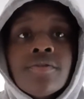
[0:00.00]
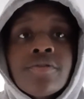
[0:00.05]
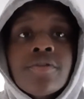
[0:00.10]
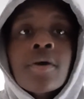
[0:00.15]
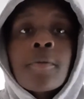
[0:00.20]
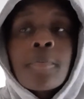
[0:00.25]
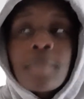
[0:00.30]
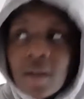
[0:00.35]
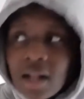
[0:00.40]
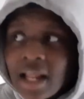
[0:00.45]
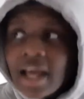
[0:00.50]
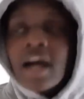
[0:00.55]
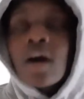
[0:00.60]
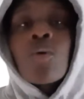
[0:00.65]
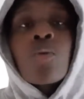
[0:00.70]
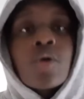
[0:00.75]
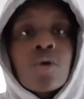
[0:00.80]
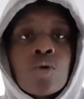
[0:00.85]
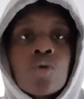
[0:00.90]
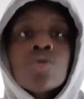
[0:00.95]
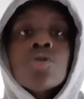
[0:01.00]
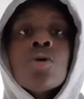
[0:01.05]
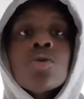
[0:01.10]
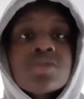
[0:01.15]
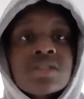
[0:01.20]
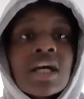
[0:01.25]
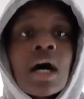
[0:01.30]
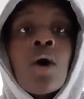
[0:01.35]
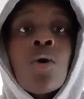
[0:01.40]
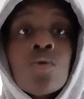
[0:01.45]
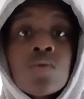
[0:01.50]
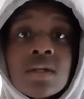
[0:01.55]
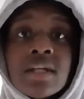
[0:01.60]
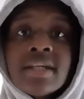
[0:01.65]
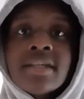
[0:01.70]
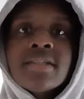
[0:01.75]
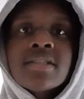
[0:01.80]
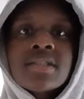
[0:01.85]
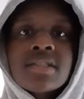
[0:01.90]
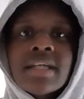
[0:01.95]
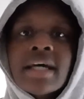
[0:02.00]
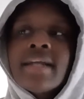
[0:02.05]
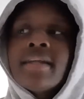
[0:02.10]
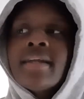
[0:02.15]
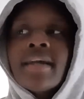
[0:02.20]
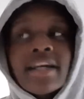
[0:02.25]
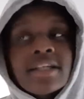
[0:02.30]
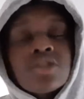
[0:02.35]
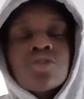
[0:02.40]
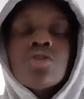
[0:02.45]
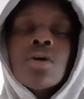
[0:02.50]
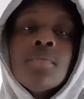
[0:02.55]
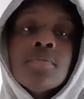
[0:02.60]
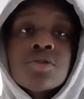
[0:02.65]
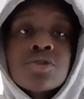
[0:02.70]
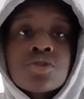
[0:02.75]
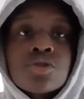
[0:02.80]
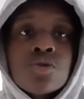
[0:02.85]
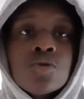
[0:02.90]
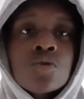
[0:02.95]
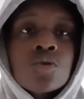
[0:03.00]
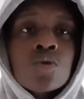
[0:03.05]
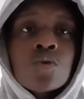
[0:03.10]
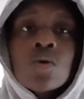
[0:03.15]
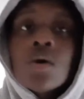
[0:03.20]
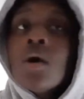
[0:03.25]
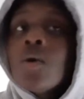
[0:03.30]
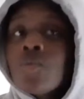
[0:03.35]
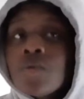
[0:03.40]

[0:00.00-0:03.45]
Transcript: the player we all know Saul is, then it's Thomas Tuchel.